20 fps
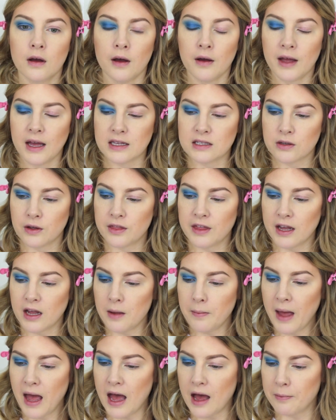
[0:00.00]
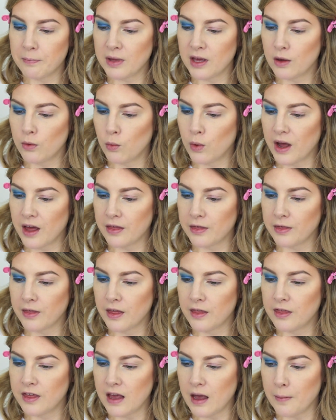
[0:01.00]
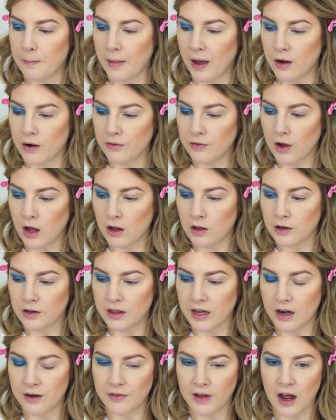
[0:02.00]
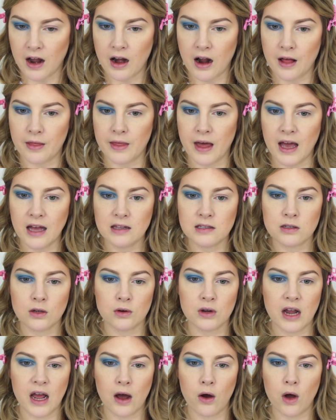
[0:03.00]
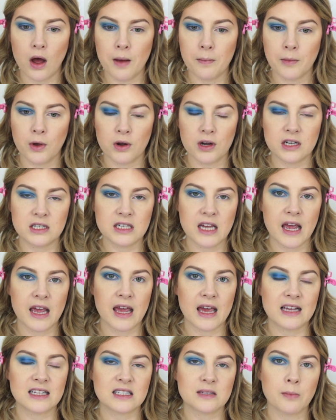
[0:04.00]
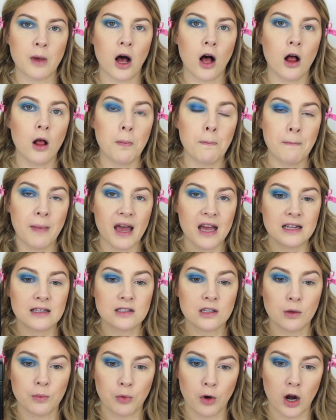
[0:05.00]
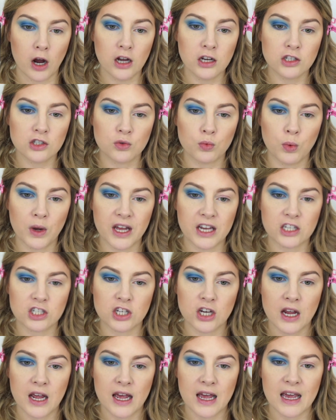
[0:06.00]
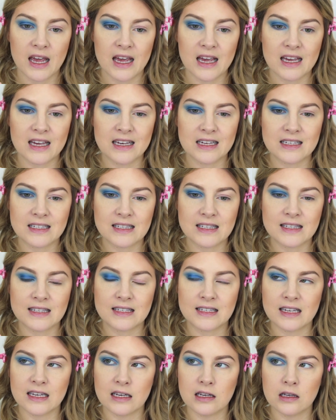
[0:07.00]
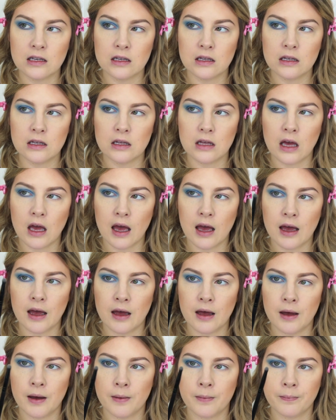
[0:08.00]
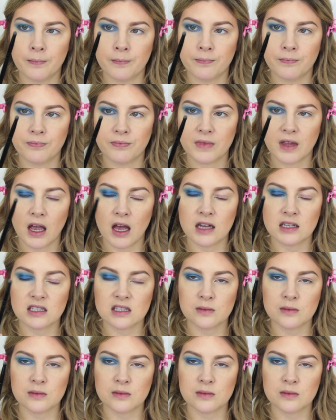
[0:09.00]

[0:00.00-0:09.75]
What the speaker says: Okay, so I think I'm happy with the amount of color that I've got on that. So now I'm going to take a small pencil brush, which is still a